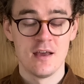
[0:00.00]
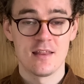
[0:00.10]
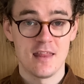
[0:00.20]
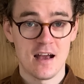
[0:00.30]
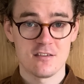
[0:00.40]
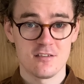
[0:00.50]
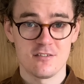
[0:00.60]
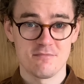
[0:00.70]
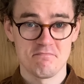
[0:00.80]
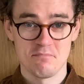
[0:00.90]

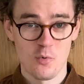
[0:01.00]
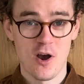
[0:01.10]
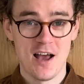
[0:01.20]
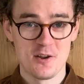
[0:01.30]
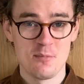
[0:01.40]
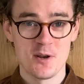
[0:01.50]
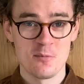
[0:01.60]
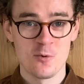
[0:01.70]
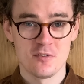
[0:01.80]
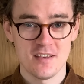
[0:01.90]
That's what
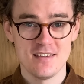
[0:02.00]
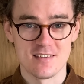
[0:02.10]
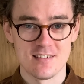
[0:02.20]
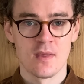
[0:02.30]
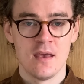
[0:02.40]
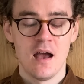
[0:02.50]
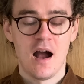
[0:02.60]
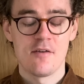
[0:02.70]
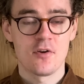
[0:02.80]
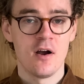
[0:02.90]
Animinimals is.
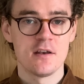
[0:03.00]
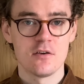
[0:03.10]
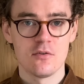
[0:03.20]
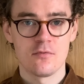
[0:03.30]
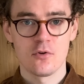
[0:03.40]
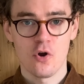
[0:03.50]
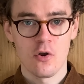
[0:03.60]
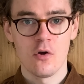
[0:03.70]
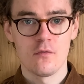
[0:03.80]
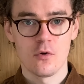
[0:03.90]
I've kind of gone
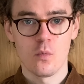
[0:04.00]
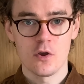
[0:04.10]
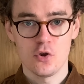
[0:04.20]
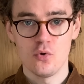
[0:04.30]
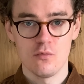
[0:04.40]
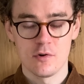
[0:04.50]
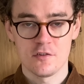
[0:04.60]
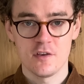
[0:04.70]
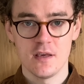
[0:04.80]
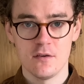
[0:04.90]
over what you
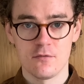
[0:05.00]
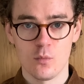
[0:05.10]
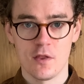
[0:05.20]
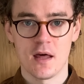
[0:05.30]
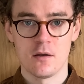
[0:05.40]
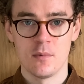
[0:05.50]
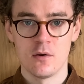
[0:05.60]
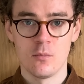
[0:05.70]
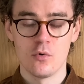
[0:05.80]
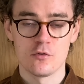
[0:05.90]
receive with
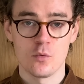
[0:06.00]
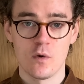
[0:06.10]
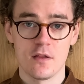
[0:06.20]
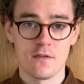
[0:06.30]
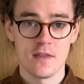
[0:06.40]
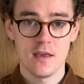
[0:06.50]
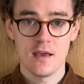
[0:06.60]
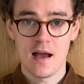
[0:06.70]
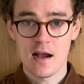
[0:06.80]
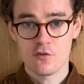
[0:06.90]
Animinimals. With
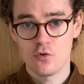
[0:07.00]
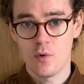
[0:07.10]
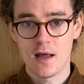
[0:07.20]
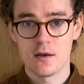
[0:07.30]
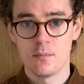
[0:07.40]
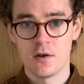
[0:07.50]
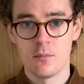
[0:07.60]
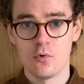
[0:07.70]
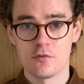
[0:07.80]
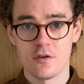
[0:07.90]
the actual
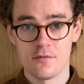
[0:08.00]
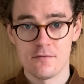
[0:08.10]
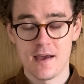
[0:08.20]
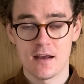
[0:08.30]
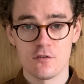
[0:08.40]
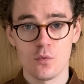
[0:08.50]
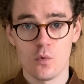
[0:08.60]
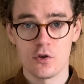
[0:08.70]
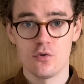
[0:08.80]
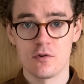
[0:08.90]
Animinimals effect,
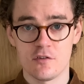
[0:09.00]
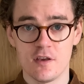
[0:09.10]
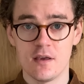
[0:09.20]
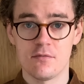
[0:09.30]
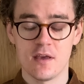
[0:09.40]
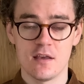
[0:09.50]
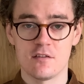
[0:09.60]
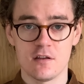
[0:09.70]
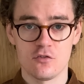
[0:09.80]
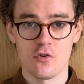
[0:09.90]
what you receive is
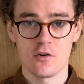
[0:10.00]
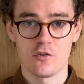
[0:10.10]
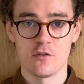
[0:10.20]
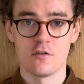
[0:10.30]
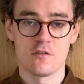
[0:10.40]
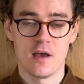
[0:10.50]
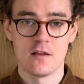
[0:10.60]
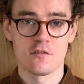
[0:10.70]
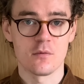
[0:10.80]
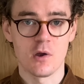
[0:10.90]
instructions
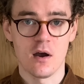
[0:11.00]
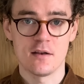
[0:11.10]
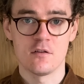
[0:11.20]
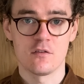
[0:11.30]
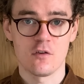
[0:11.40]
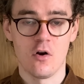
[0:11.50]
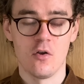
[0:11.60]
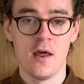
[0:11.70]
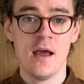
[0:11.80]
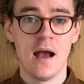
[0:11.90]
and some guidance on
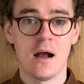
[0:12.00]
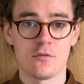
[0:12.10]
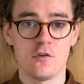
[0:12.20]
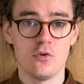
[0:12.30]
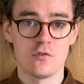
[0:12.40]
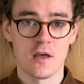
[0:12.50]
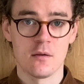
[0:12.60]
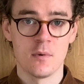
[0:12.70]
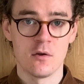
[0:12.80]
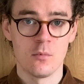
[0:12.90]
how to use
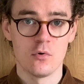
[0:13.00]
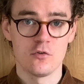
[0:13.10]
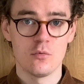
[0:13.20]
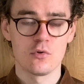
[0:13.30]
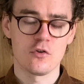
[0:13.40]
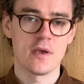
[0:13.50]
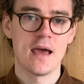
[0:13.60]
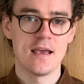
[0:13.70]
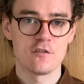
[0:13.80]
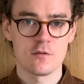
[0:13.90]
Animinimals. You also get
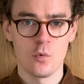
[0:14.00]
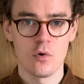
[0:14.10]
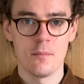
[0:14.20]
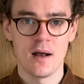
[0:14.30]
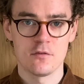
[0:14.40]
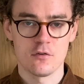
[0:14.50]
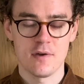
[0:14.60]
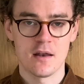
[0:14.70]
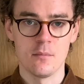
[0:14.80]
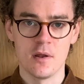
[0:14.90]
a small amount of
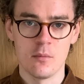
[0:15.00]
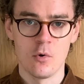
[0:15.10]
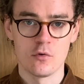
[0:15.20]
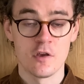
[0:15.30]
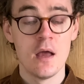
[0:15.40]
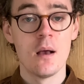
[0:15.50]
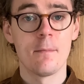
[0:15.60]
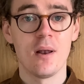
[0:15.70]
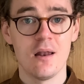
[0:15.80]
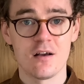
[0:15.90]
Animinimals
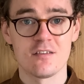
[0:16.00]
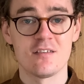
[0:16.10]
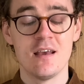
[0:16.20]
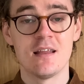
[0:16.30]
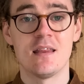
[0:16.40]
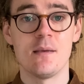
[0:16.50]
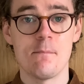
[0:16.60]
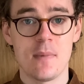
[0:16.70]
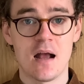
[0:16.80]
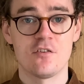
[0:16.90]
plus the
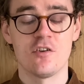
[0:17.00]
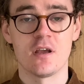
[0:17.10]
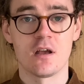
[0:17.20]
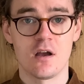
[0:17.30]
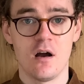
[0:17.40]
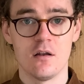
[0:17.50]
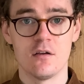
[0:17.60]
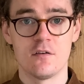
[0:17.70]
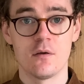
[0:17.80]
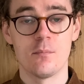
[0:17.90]
matching
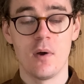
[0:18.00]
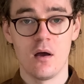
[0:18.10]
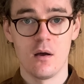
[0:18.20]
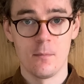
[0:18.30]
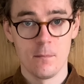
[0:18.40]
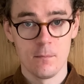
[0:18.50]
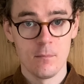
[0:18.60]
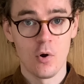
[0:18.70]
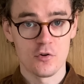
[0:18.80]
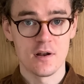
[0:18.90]
colored
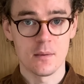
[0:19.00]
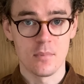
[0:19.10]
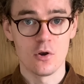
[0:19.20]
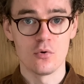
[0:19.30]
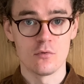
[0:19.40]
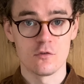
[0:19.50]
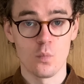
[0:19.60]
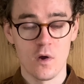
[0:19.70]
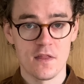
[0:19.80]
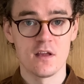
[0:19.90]
modeling balloons
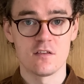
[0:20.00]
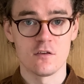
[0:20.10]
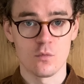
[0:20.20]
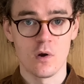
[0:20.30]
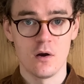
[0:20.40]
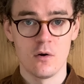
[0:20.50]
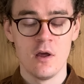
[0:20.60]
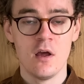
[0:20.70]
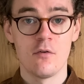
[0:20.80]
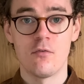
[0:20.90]
with it as well
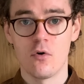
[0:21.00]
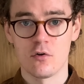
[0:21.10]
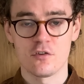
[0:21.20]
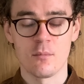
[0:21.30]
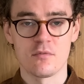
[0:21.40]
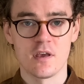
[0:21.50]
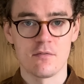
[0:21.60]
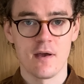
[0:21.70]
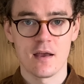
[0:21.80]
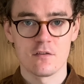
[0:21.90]
for some of the
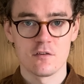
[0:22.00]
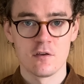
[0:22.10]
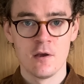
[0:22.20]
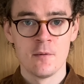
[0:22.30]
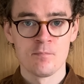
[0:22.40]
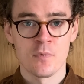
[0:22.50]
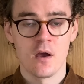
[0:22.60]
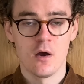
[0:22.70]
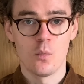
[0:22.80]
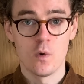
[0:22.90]
effects.
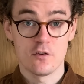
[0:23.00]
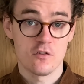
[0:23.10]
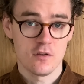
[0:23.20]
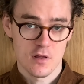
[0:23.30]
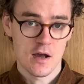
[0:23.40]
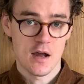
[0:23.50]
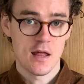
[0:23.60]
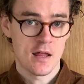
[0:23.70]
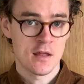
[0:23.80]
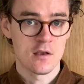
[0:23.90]
Which
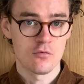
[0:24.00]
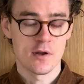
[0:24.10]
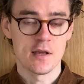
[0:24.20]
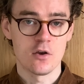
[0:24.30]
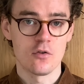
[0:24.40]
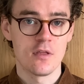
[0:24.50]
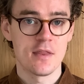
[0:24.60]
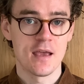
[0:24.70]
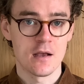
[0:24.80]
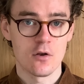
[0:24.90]
I think is really good that
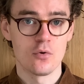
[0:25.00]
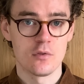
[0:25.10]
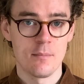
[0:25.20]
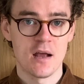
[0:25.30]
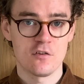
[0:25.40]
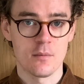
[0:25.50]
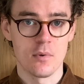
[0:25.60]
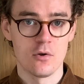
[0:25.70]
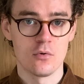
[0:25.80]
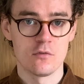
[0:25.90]
they include the matching
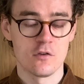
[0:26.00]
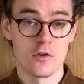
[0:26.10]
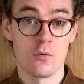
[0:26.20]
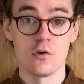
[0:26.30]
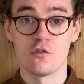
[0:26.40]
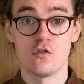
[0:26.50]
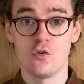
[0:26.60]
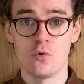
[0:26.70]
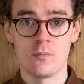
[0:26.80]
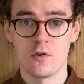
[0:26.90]
balloons and don't
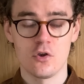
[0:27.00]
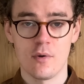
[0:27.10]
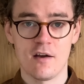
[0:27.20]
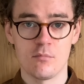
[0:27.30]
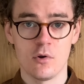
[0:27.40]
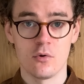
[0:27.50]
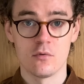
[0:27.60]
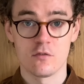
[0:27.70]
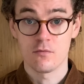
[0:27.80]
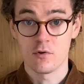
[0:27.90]
assume that you have
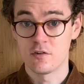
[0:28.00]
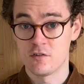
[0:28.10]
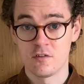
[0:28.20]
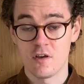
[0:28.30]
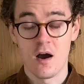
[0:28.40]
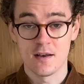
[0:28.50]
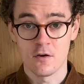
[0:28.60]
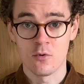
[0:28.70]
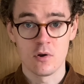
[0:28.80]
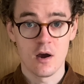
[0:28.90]
balloons. instance, I
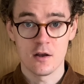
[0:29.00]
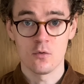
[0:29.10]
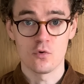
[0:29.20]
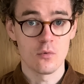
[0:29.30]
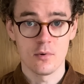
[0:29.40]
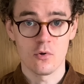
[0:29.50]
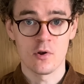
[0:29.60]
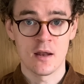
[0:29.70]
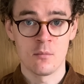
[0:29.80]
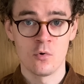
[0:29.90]
don't do balloon
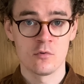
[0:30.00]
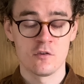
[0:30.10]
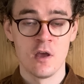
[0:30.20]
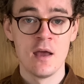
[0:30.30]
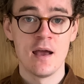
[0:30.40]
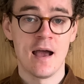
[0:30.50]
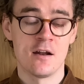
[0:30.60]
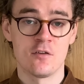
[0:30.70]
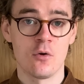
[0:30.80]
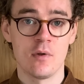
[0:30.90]
animals and I
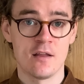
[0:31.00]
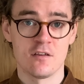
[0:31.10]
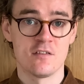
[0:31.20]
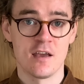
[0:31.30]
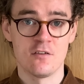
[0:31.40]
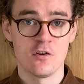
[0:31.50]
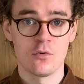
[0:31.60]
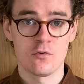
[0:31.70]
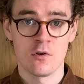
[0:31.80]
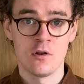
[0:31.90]
don't entertain
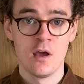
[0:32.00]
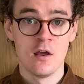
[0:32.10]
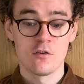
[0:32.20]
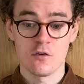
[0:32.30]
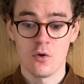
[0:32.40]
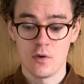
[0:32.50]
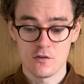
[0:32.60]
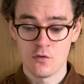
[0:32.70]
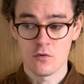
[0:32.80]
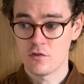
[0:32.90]
children, so it's
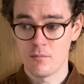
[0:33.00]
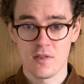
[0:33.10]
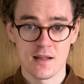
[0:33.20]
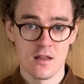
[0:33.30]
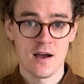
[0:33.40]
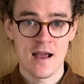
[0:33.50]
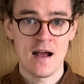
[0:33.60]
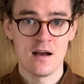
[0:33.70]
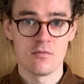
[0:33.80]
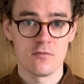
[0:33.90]
not something that I
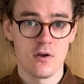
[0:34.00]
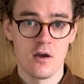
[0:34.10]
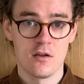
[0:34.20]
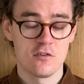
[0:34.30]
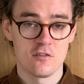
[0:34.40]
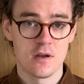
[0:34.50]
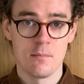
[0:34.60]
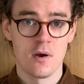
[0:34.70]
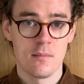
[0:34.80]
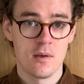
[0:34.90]
have just in
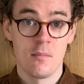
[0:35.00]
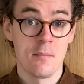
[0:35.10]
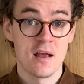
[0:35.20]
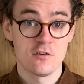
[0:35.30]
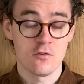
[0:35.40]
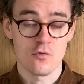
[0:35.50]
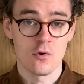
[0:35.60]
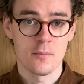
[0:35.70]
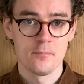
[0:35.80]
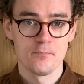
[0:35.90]
my magic drawer.